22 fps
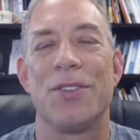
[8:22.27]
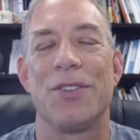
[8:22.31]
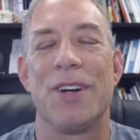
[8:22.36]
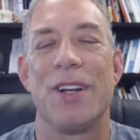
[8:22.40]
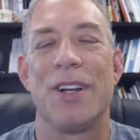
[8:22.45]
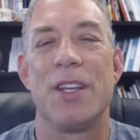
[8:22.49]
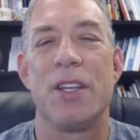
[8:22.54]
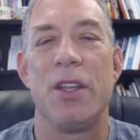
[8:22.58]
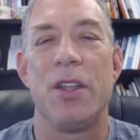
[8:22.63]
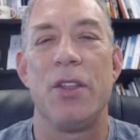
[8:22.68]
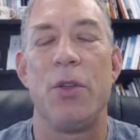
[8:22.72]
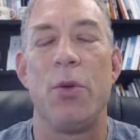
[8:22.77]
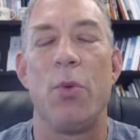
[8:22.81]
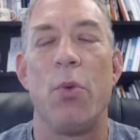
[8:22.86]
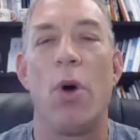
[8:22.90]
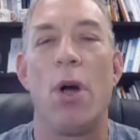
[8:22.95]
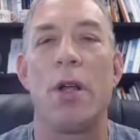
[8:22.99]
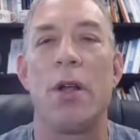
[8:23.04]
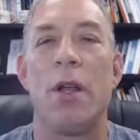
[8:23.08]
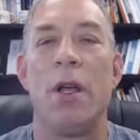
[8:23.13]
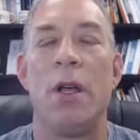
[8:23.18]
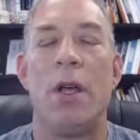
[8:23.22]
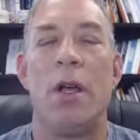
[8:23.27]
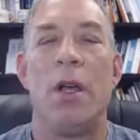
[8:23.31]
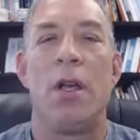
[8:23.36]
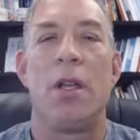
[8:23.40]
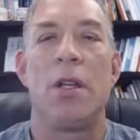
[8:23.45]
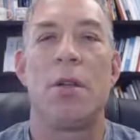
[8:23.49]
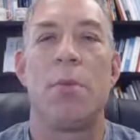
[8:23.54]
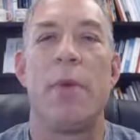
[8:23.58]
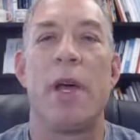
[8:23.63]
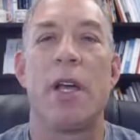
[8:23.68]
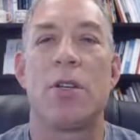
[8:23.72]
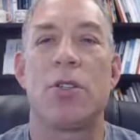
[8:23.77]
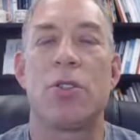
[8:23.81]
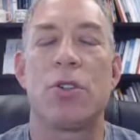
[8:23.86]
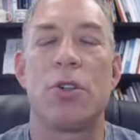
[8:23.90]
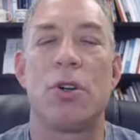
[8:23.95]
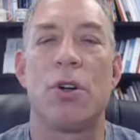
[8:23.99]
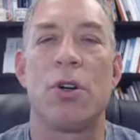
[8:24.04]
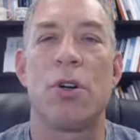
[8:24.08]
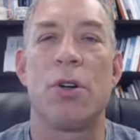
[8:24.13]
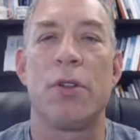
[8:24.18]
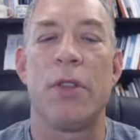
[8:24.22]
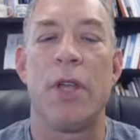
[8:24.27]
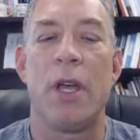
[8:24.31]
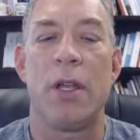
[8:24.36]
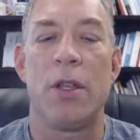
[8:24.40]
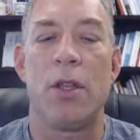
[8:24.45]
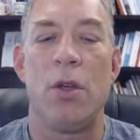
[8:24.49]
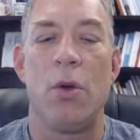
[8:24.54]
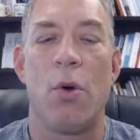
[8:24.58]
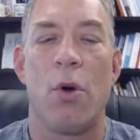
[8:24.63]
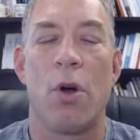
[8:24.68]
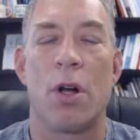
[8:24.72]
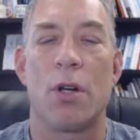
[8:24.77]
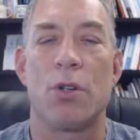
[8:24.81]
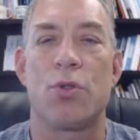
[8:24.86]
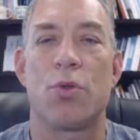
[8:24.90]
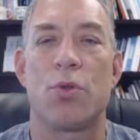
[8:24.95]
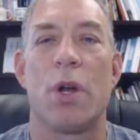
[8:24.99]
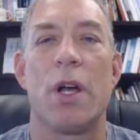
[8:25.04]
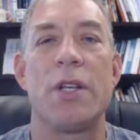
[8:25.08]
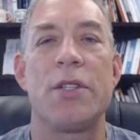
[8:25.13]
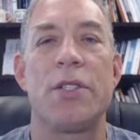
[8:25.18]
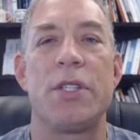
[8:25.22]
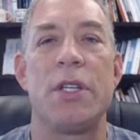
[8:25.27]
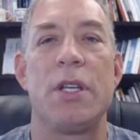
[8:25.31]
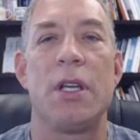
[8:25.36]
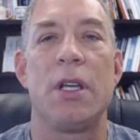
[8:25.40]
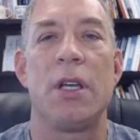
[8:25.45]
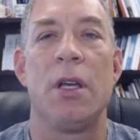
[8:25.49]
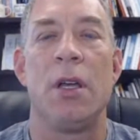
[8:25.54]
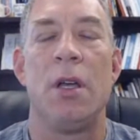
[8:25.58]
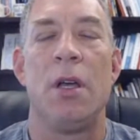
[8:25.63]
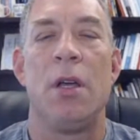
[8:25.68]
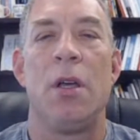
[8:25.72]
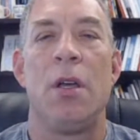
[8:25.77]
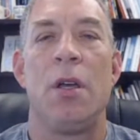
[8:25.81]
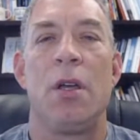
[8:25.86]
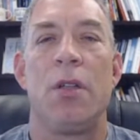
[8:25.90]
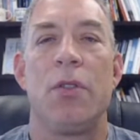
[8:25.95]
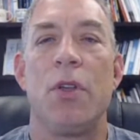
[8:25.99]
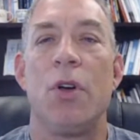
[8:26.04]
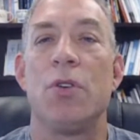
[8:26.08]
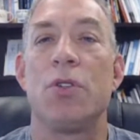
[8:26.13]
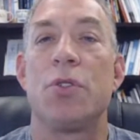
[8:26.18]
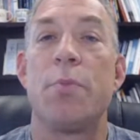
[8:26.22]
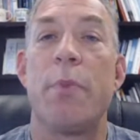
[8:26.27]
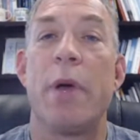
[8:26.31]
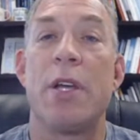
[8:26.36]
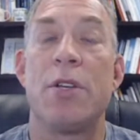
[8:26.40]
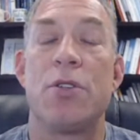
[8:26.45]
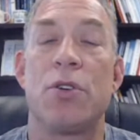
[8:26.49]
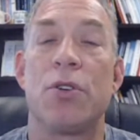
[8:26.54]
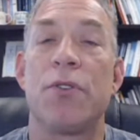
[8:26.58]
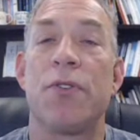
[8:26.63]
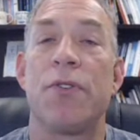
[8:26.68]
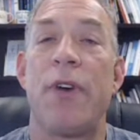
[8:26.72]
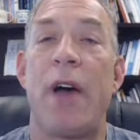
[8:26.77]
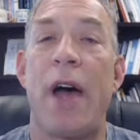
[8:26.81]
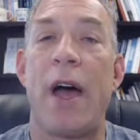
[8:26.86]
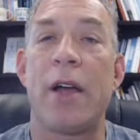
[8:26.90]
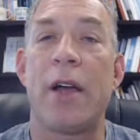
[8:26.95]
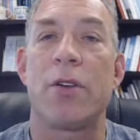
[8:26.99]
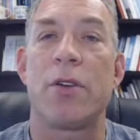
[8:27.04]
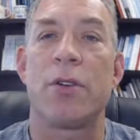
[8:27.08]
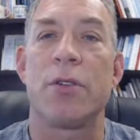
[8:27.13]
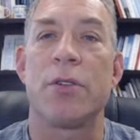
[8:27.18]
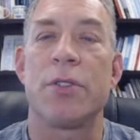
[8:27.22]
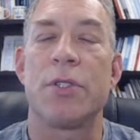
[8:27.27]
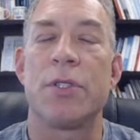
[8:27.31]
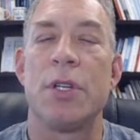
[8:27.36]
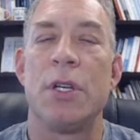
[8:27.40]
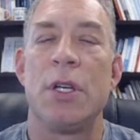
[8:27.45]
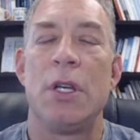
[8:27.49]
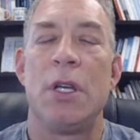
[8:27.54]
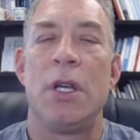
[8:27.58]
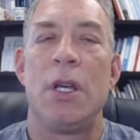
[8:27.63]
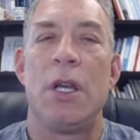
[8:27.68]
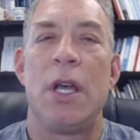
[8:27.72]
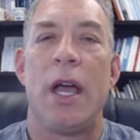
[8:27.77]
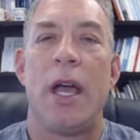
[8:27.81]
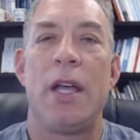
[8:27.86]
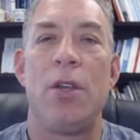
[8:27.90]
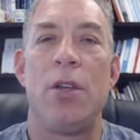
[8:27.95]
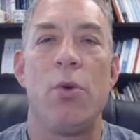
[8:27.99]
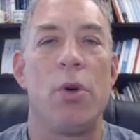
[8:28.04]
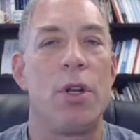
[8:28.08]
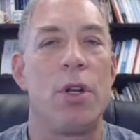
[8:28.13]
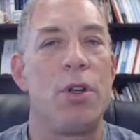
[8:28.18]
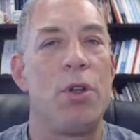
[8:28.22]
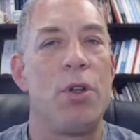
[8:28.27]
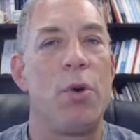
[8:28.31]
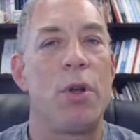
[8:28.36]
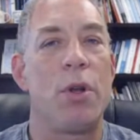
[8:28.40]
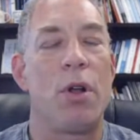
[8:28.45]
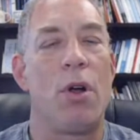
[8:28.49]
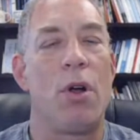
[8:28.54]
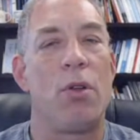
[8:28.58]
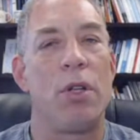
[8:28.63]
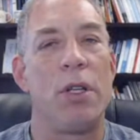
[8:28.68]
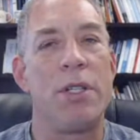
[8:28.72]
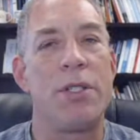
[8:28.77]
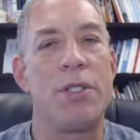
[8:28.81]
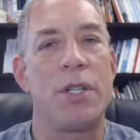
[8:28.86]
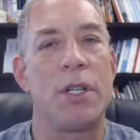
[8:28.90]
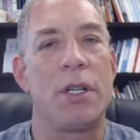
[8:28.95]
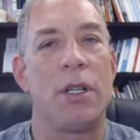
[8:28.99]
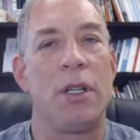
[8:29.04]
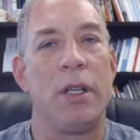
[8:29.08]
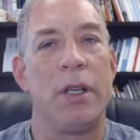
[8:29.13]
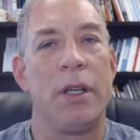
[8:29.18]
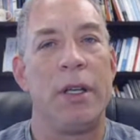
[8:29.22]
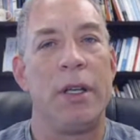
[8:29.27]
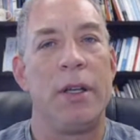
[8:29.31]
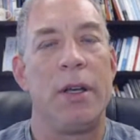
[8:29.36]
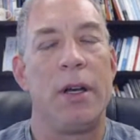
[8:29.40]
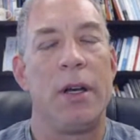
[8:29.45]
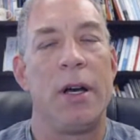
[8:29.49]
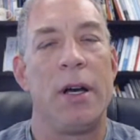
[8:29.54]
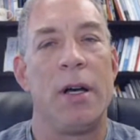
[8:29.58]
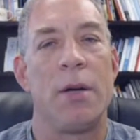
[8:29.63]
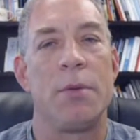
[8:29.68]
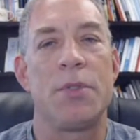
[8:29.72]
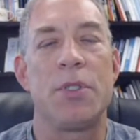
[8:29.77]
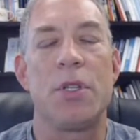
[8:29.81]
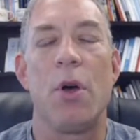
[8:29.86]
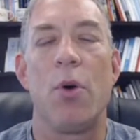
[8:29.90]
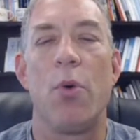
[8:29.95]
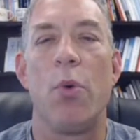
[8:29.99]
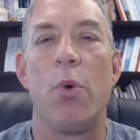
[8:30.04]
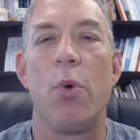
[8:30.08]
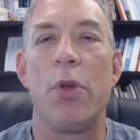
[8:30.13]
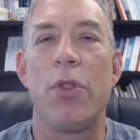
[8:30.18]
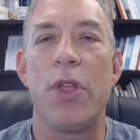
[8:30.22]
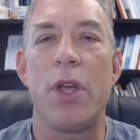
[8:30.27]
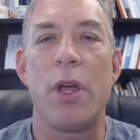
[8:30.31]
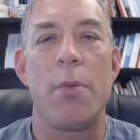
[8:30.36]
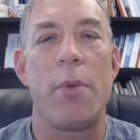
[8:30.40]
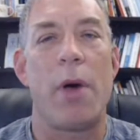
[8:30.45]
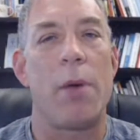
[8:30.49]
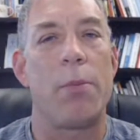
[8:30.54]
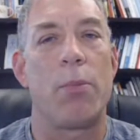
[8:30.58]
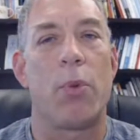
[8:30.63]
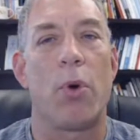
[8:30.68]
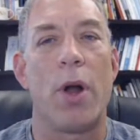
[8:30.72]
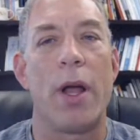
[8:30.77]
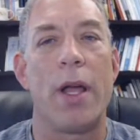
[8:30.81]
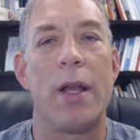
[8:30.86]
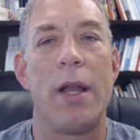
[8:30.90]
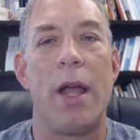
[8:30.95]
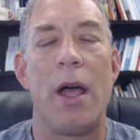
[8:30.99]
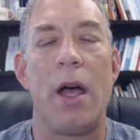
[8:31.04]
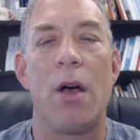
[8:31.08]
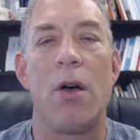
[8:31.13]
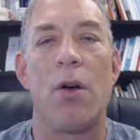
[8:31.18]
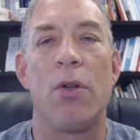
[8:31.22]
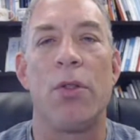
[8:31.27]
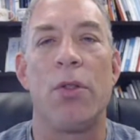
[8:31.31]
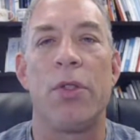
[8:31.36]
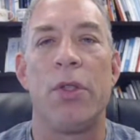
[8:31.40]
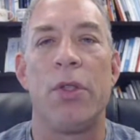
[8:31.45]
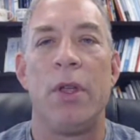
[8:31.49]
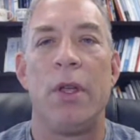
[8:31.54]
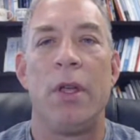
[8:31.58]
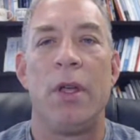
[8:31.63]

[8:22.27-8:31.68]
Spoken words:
right? You want to make sure that you are addressing those major factors, and you want to do it holistically. So when we think about brain health